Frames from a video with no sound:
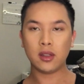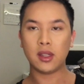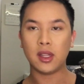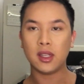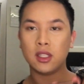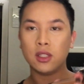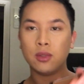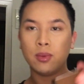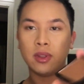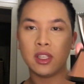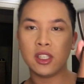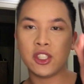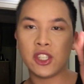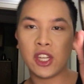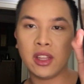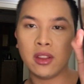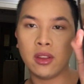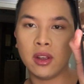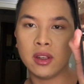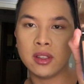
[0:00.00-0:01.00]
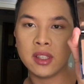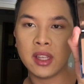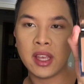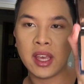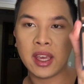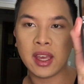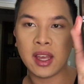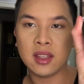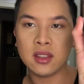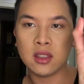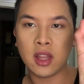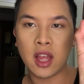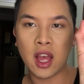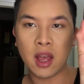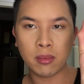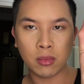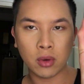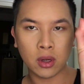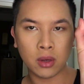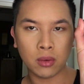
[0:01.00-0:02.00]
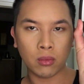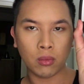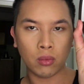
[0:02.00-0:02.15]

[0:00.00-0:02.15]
This is what the shade looks like. It's a lot more